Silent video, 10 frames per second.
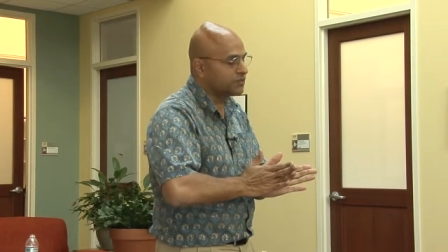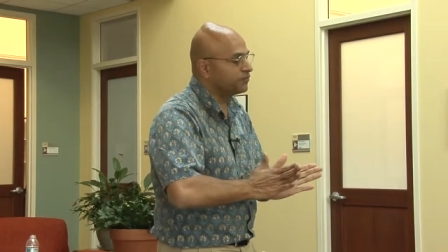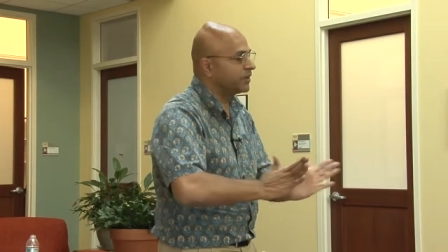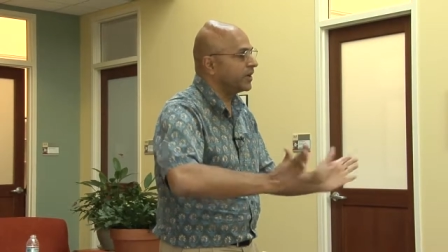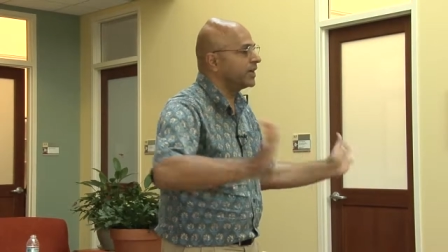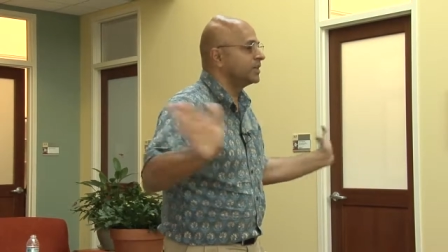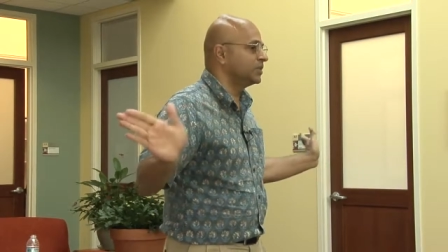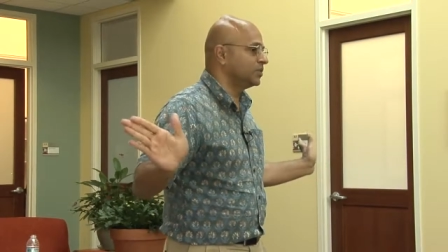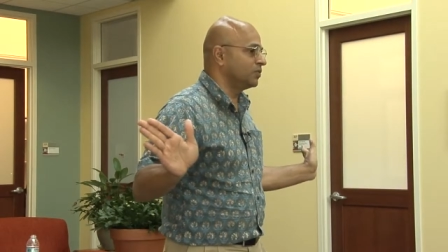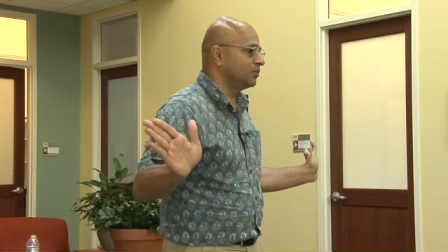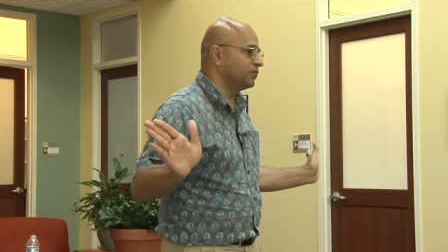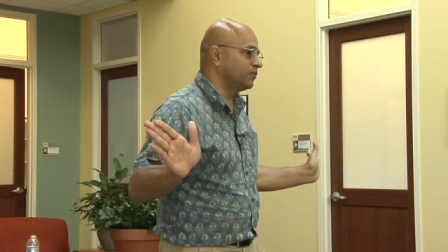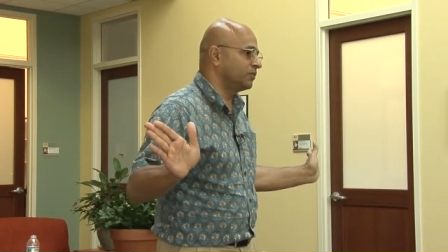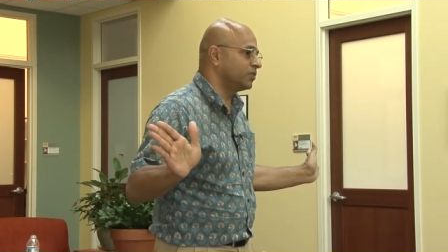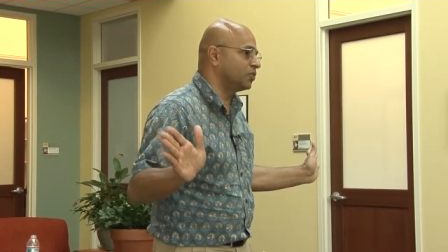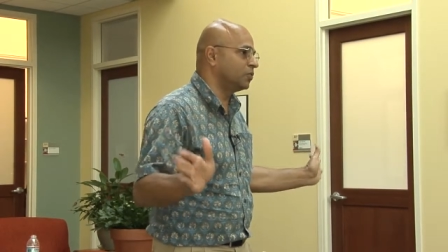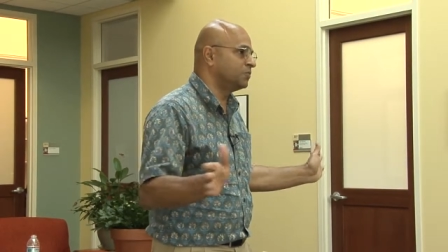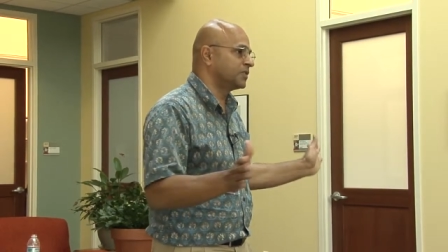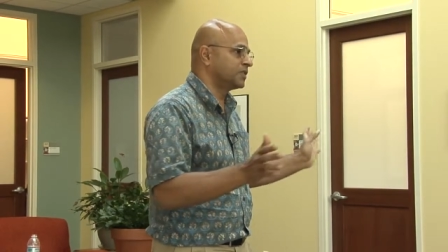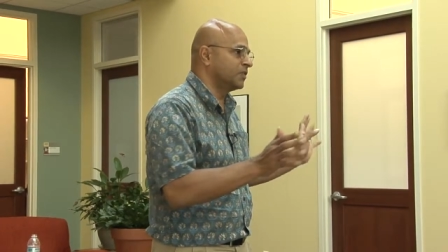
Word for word: variety of groups,